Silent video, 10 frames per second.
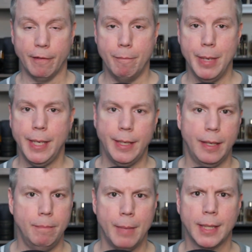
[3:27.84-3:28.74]
of Men
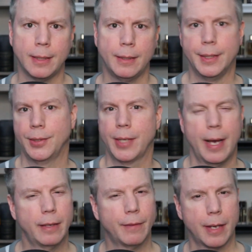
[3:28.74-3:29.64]
and Metal that's
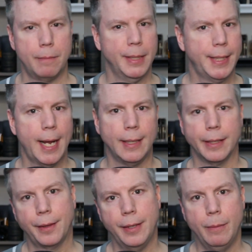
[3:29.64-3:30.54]
kind of got a
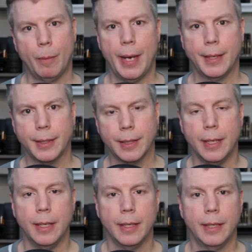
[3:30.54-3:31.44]
metallic theme about it
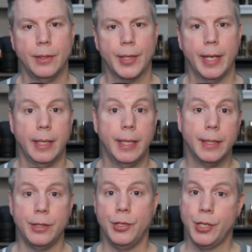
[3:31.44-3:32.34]
is a
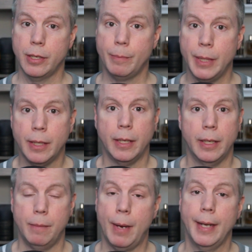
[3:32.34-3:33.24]
hidden gem.
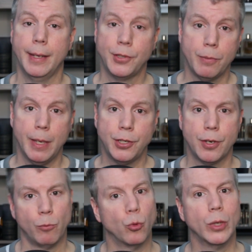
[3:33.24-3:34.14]
In my estimation,
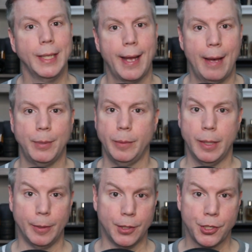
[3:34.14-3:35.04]
I'm really happy to be
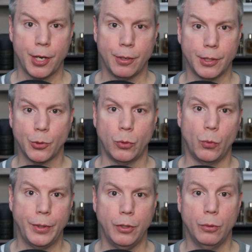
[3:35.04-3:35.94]
able to share this one
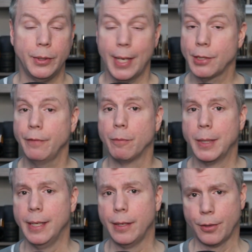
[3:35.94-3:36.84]
with you. It's actually from
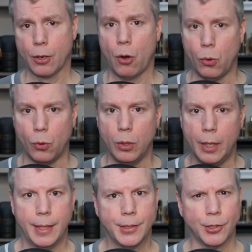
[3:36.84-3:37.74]
Kenneth Cole,
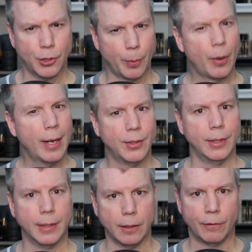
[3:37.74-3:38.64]
and it's a
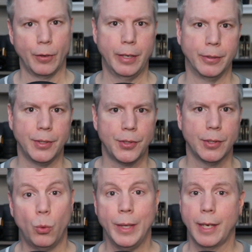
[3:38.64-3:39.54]
surprising little fragrance,
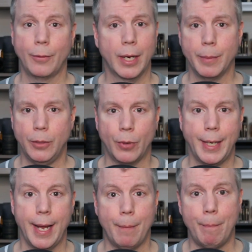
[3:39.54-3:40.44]
one that I recommend
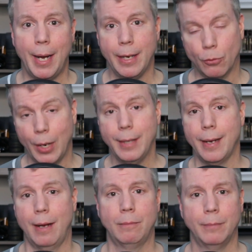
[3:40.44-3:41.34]
running out and buying right
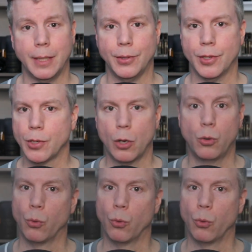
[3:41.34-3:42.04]
now now because it's a